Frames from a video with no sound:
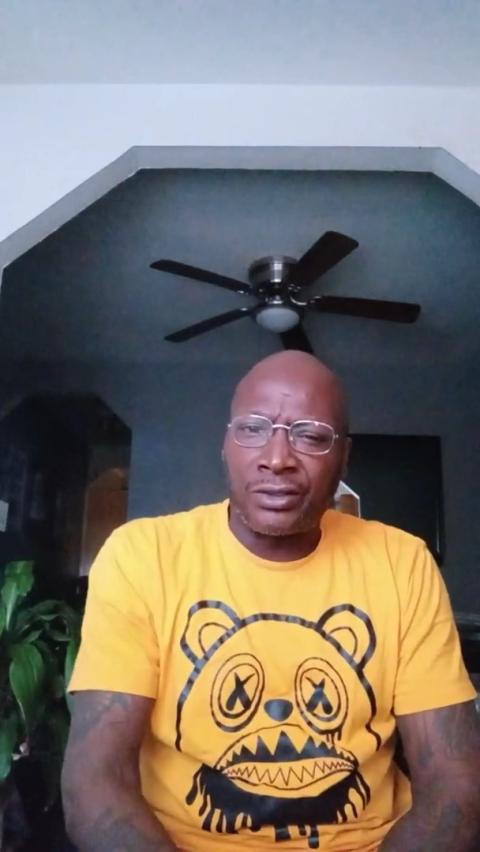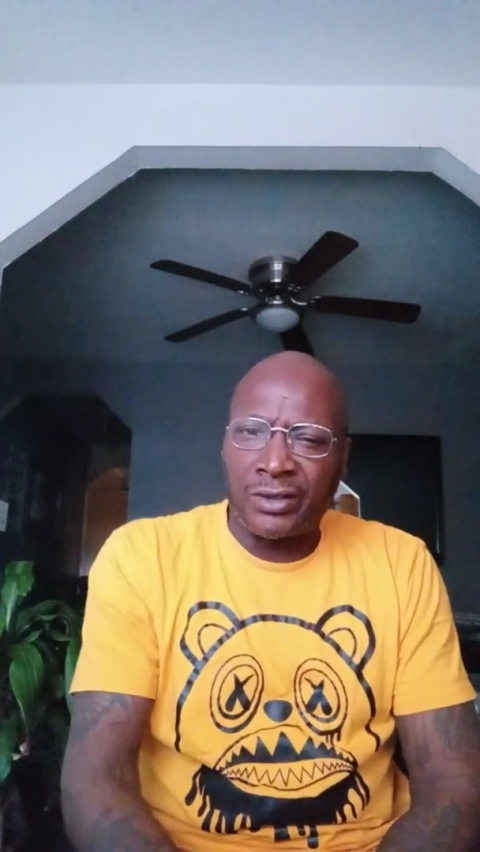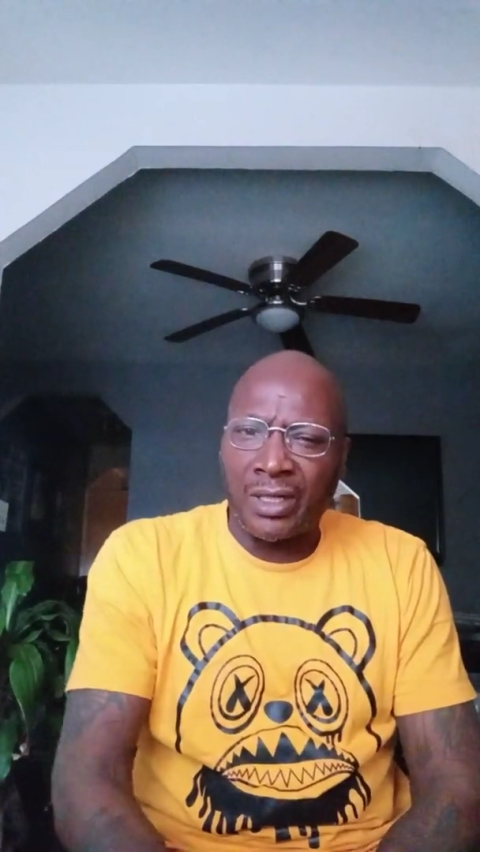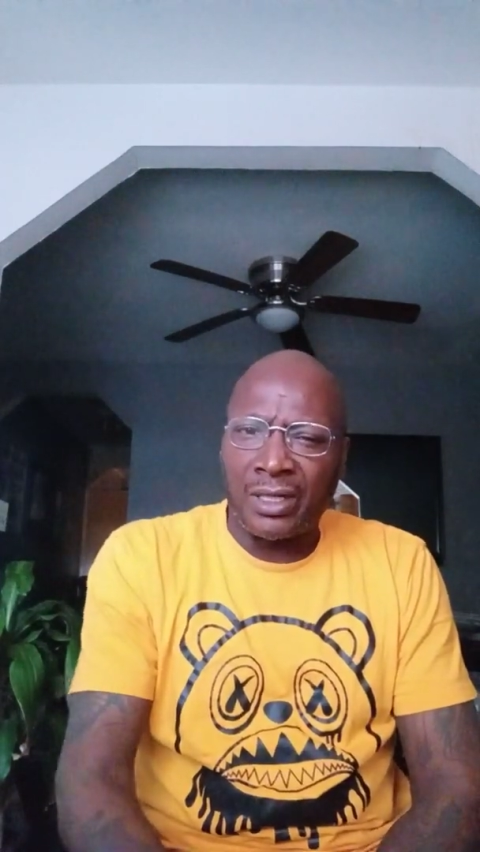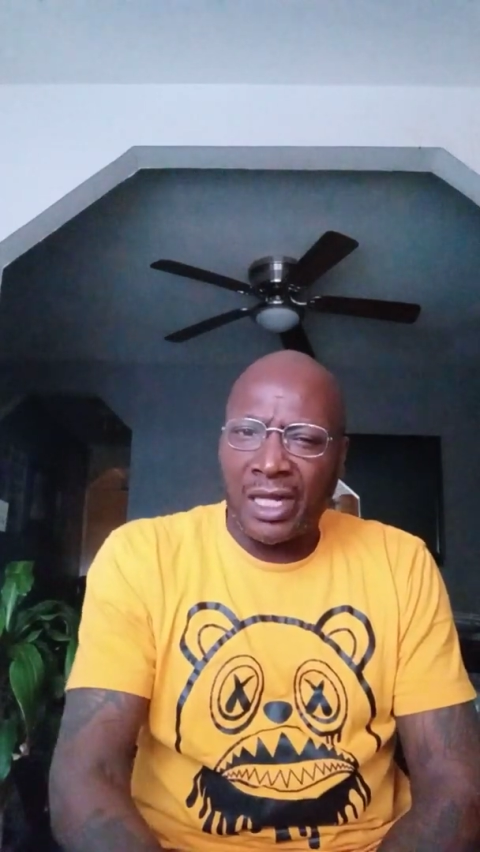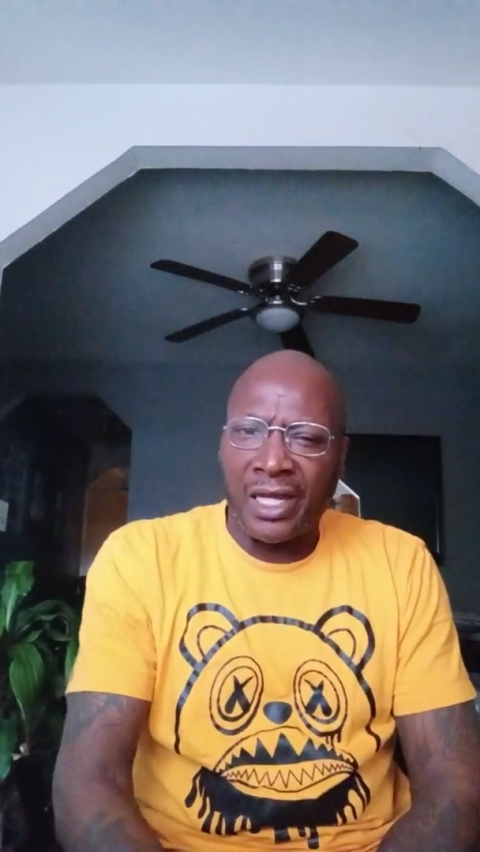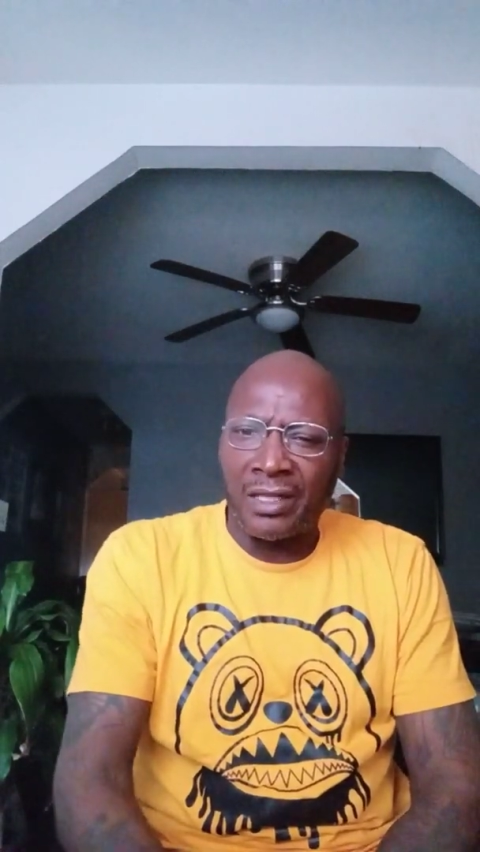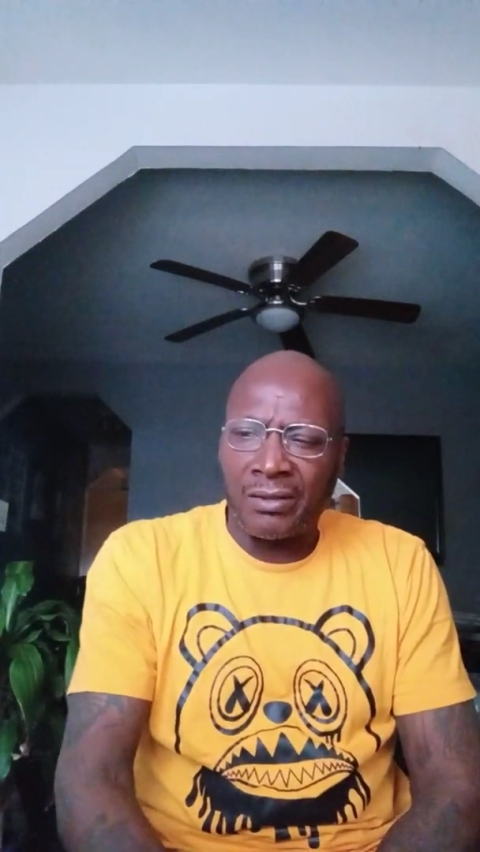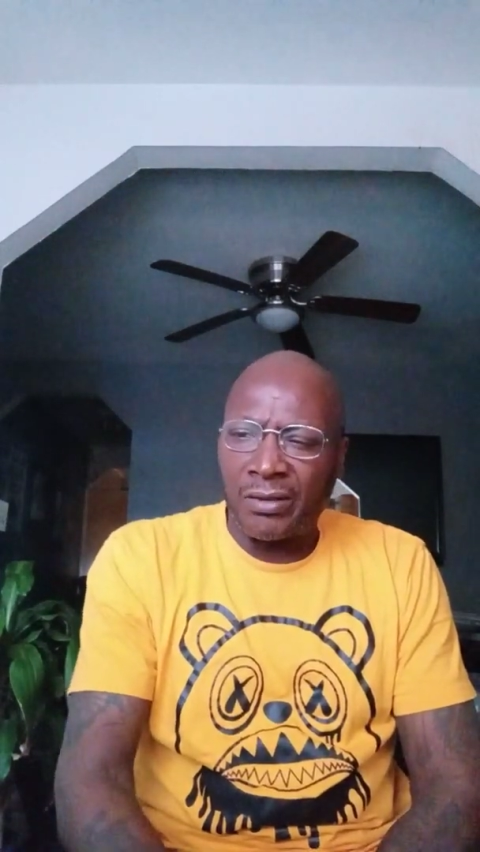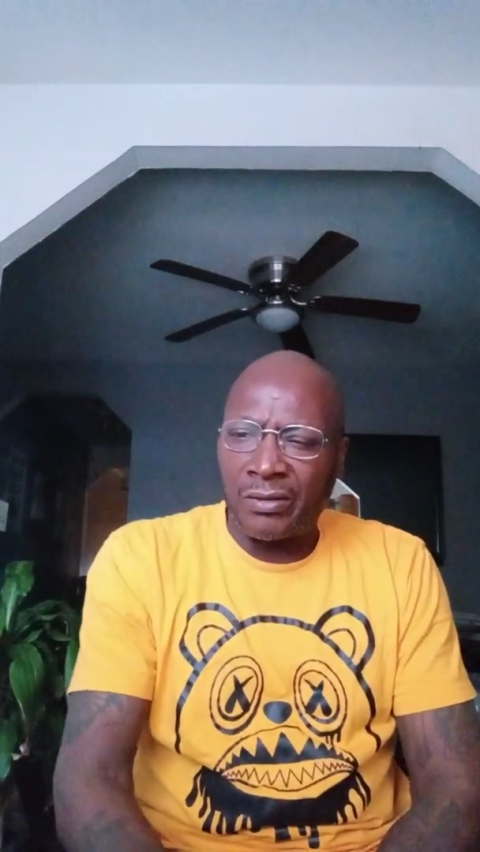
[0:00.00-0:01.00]
shit
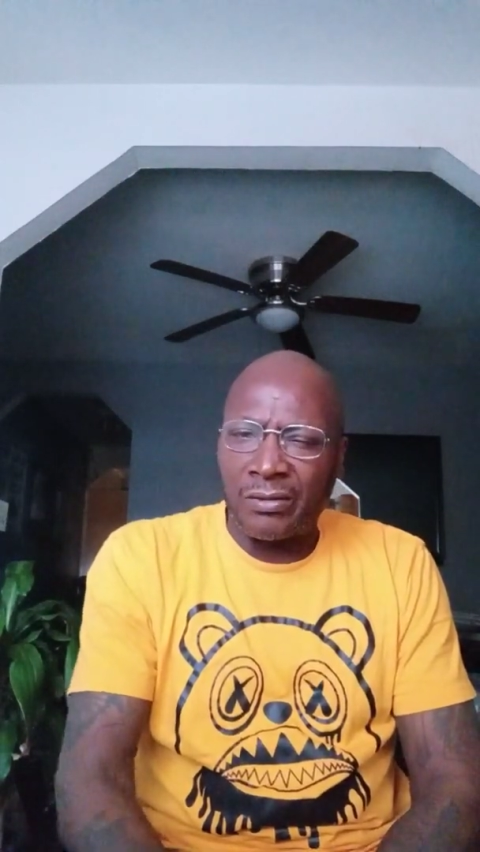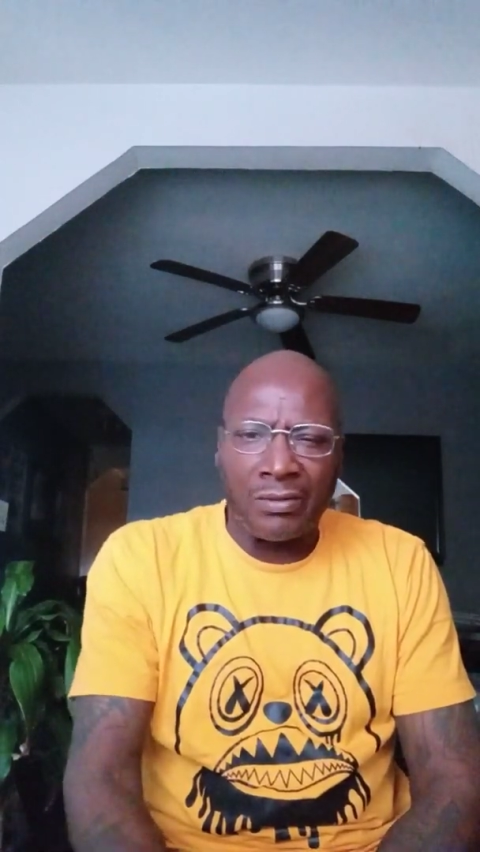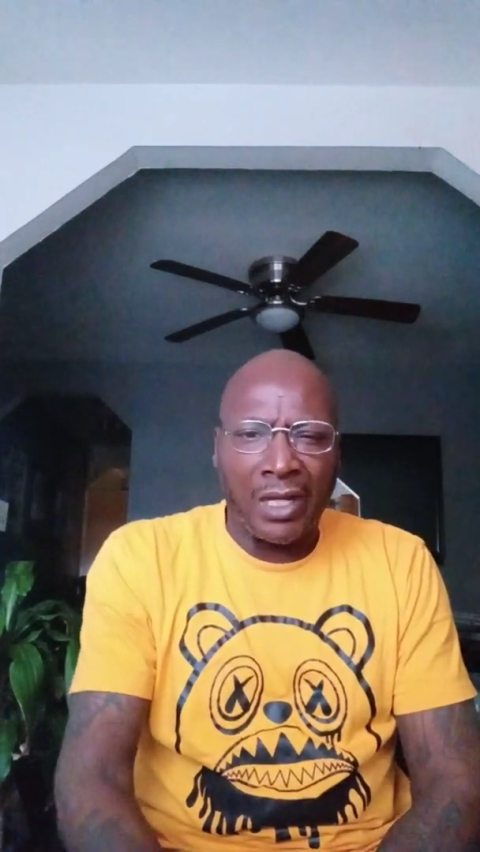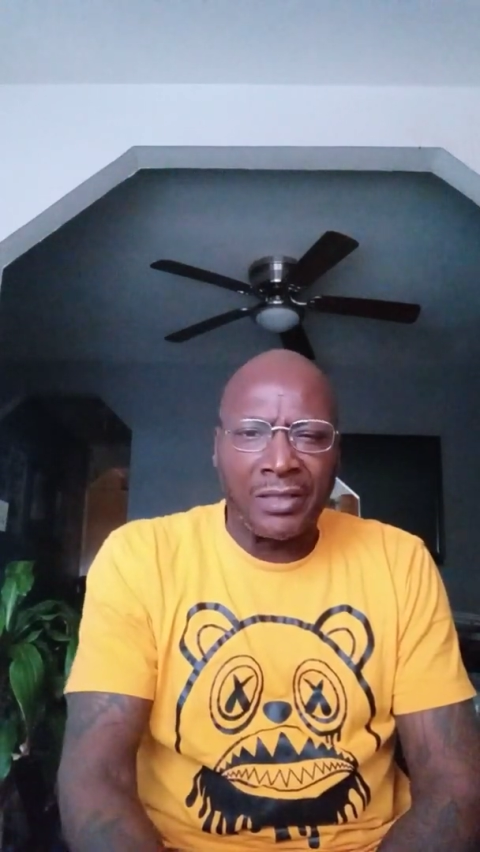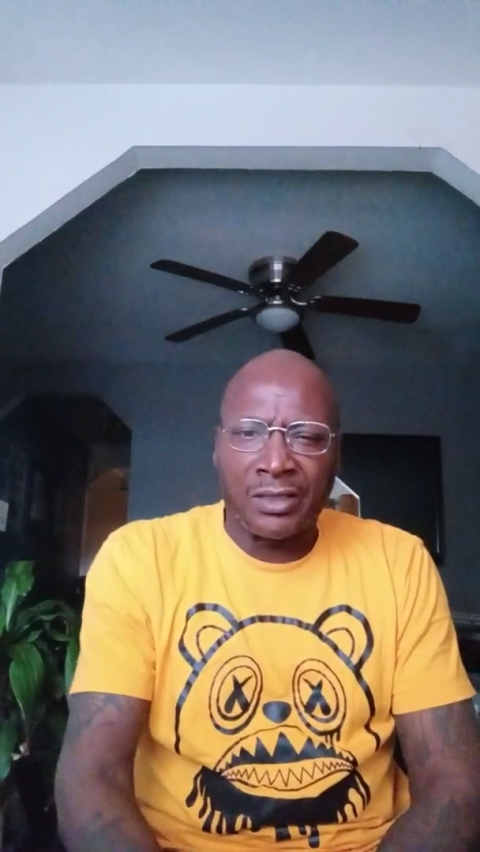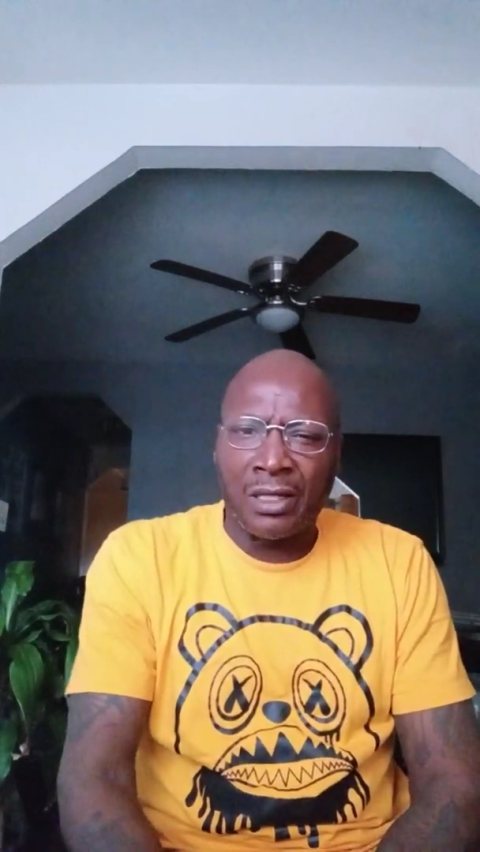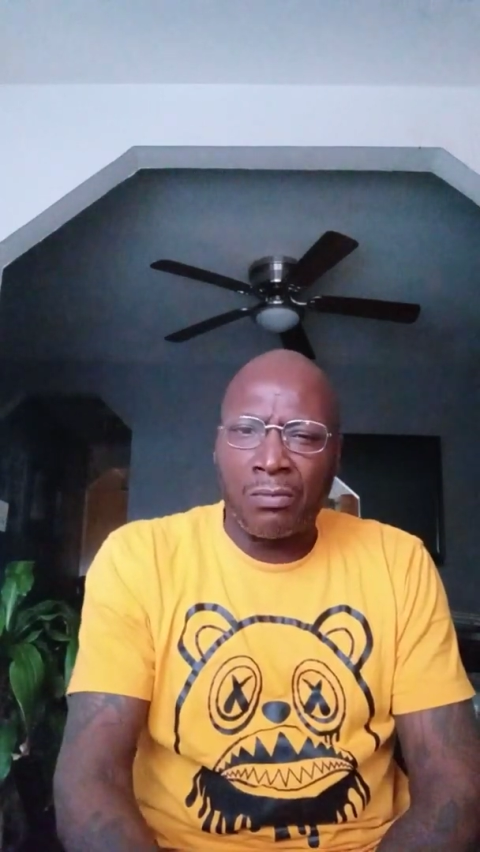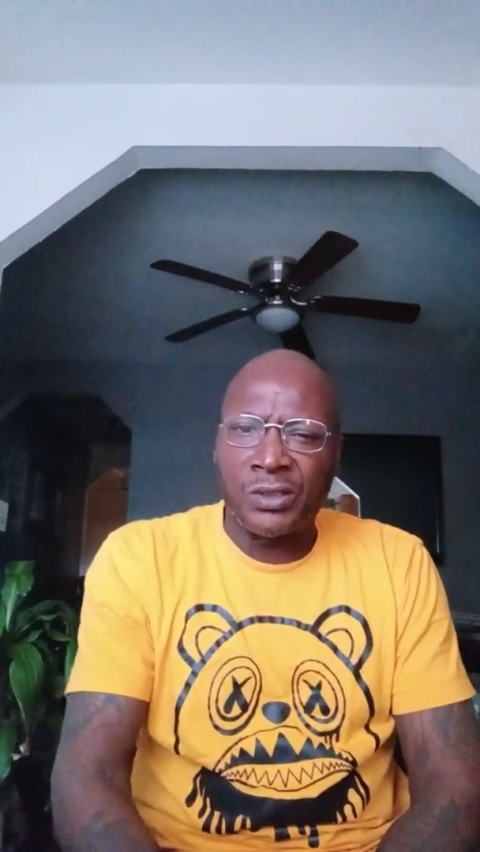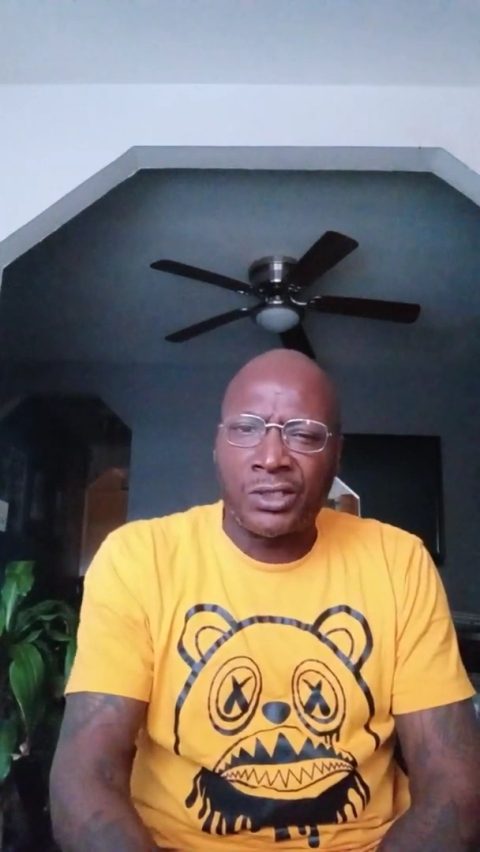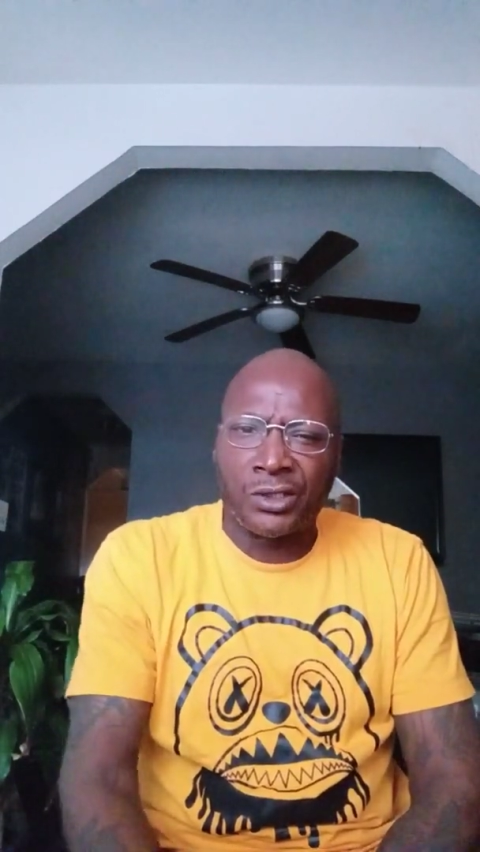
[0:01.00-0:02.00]
like
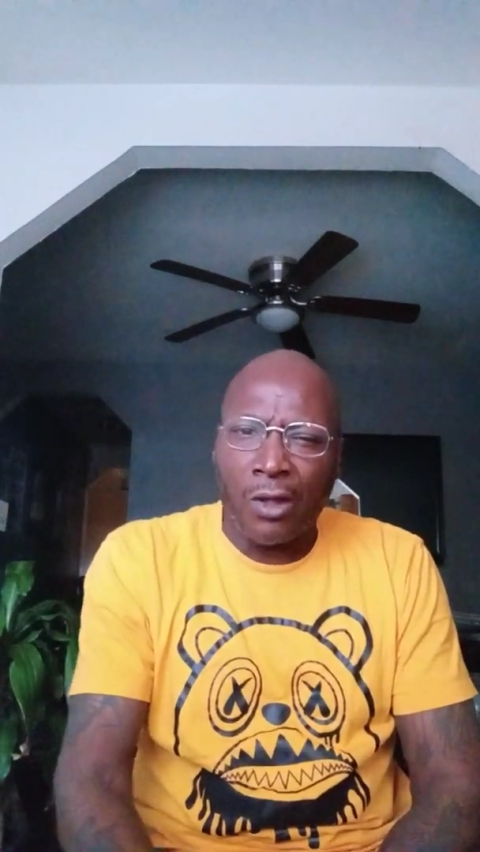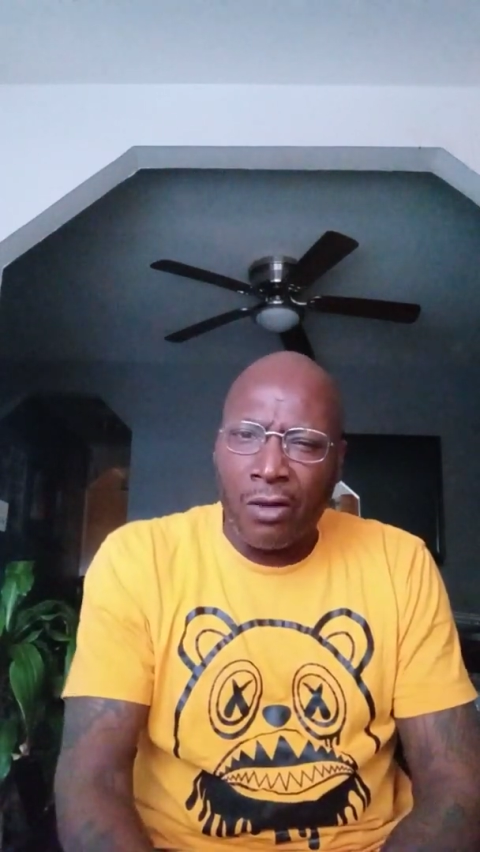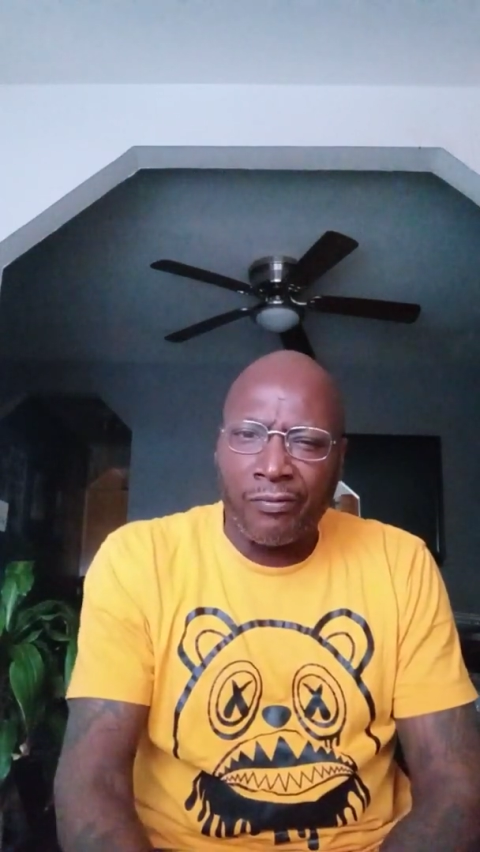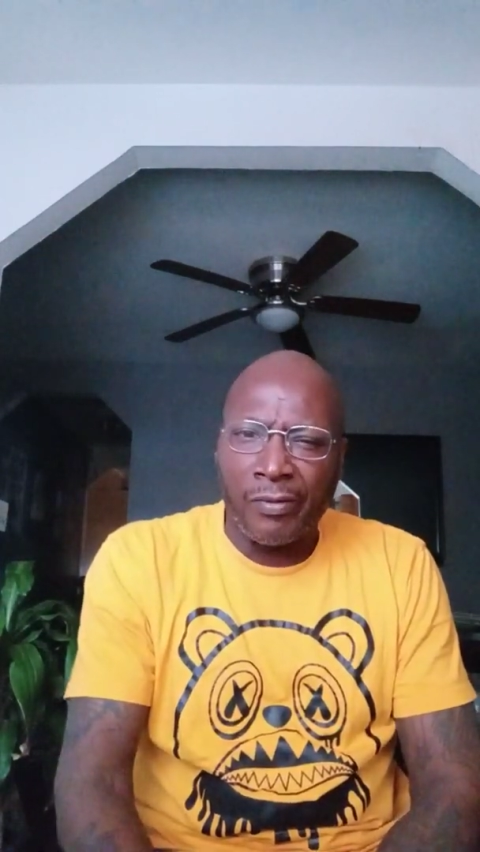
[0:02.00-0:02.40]
something was soft